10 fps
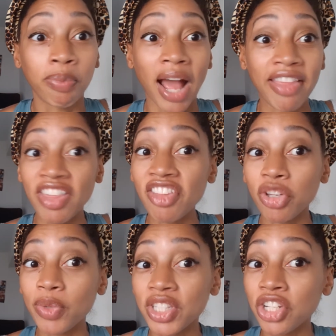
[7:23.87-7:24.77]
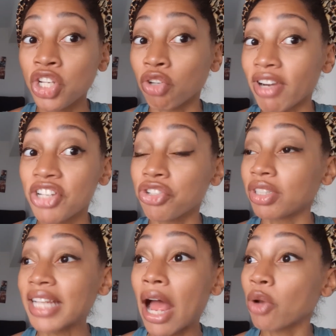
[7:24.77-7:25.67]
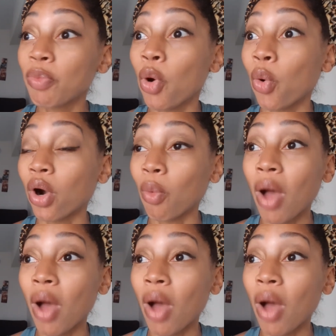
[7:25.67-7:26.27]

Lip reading: I think there was a torrential downpour